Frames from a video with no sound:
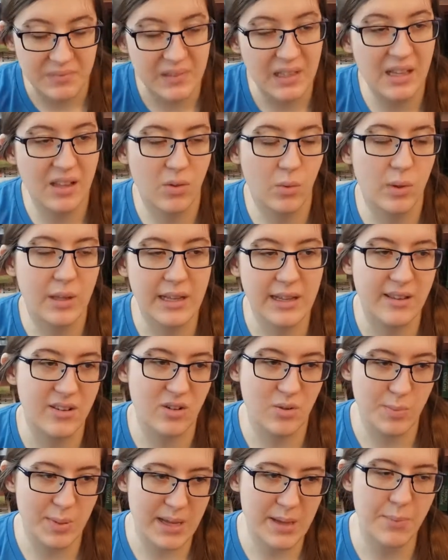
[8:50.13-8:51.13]
this will
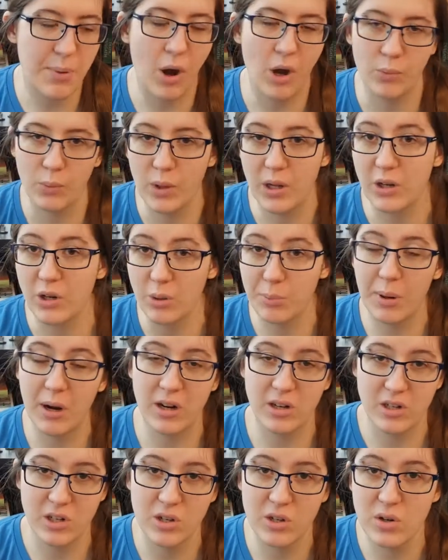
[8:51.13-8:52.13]
either be Part 1 or
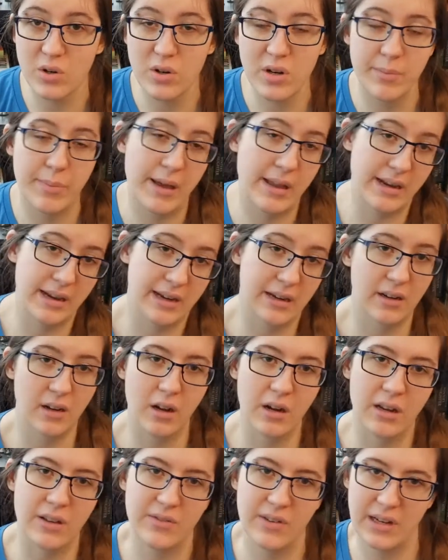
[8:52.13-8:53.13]
Part 2, depending
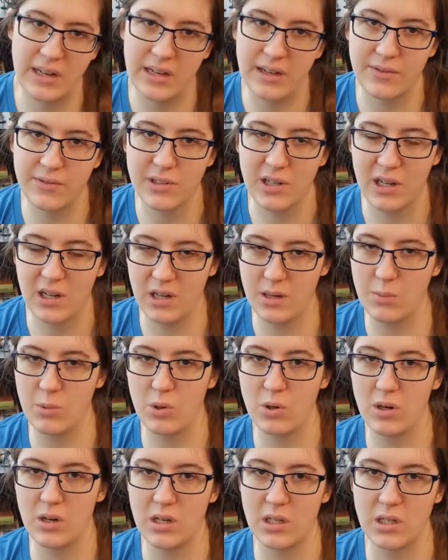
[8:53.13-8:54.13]
on if I have time
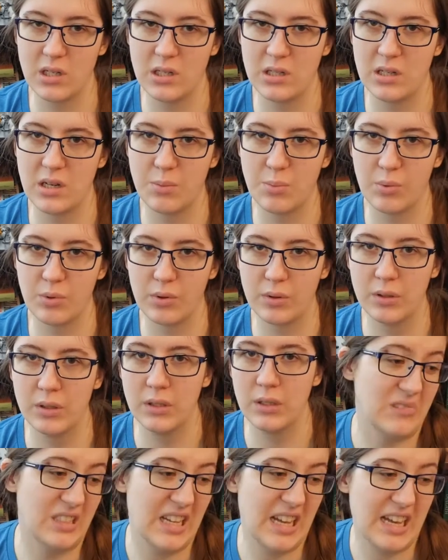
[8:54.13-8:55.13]
or not in April.
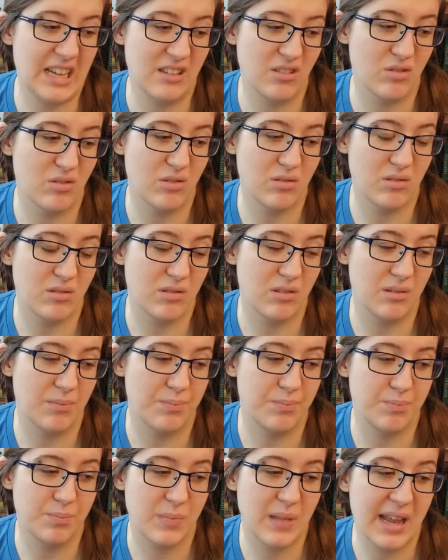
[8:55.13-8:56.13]
But yeah, it's just the
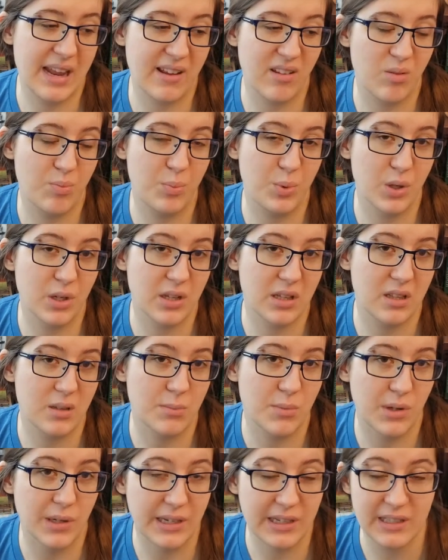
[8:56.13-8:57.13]
next book in the
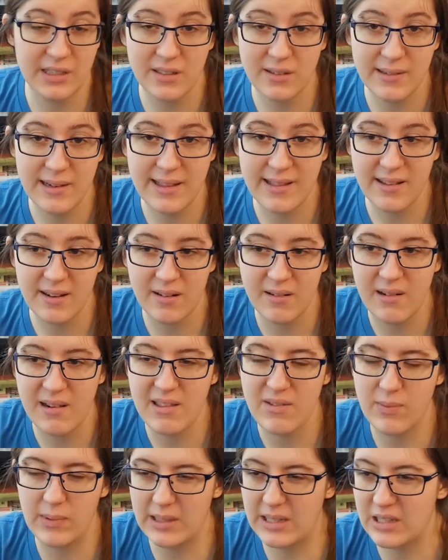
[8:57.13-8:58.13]
Monogatari
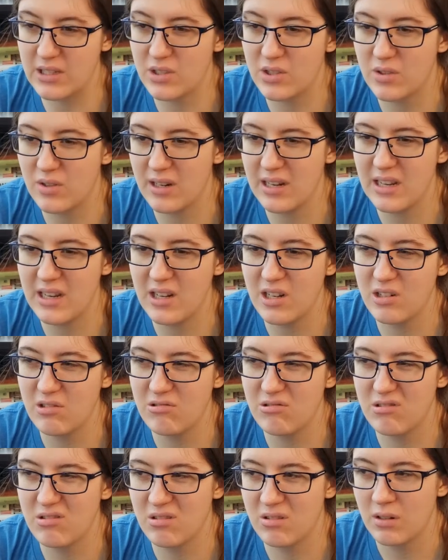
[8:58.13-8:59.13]
series, really
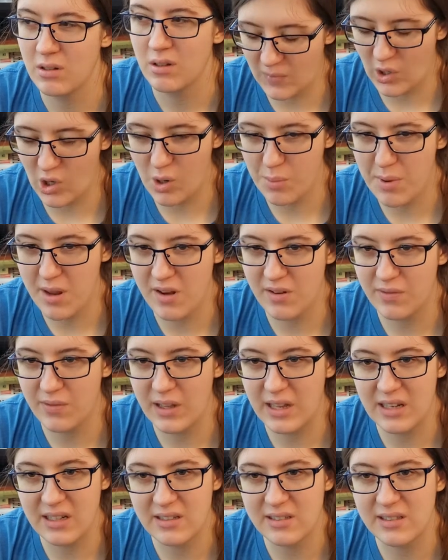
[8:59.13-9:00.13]
strange, urban
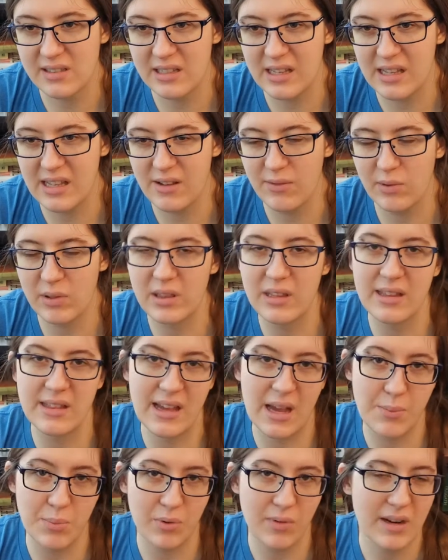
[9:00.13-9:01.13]
fantasy with these
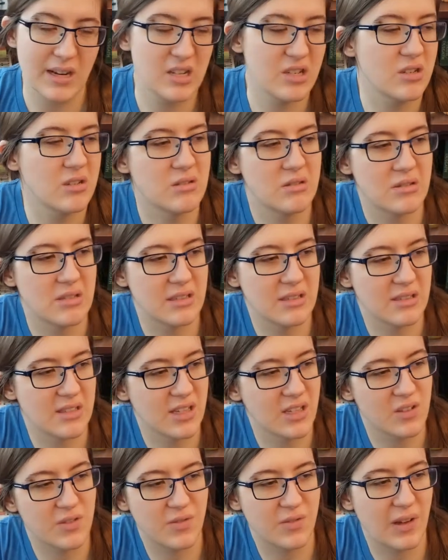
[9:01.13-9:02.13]
aberrations and
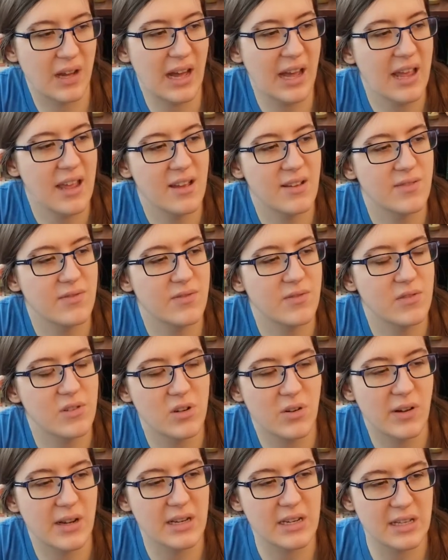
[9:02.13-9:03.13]
stuff. I have
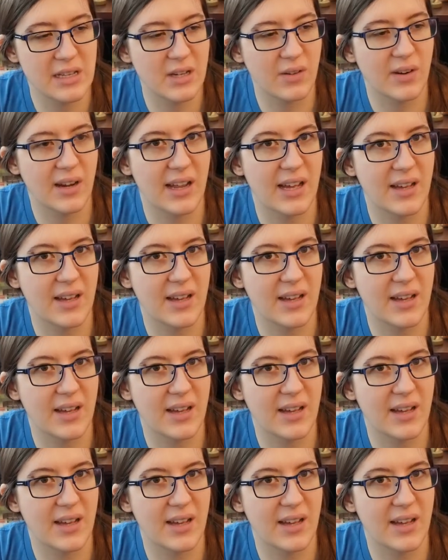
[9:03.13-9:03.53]
no idea what